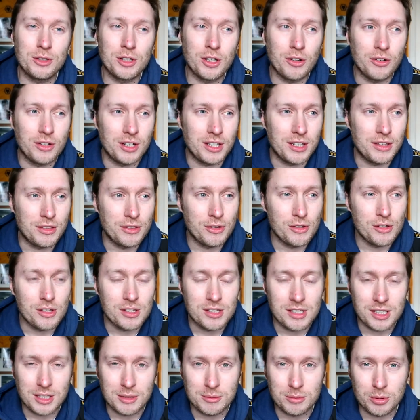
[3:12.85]
currently
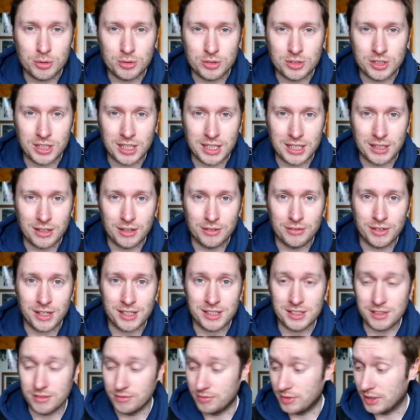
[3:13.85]
thirteen points clear of
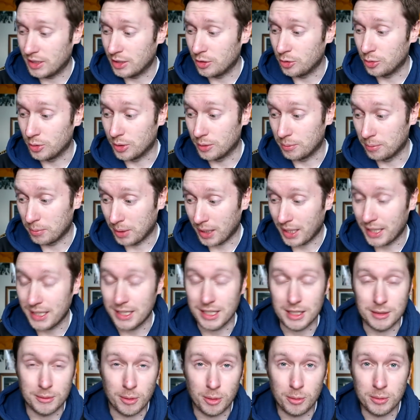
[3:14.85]
Aston Villa, who are
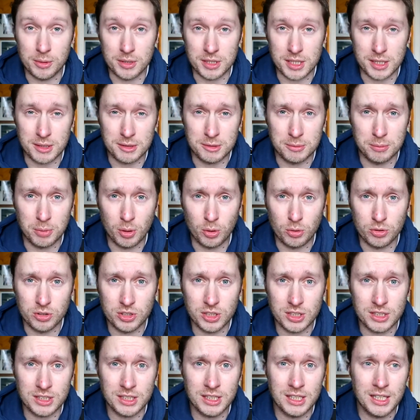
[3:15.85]
playing at the moment against
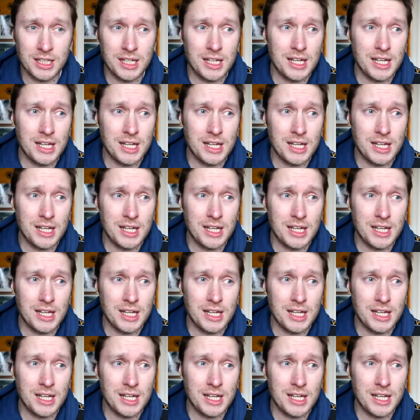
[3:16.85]
Bolton.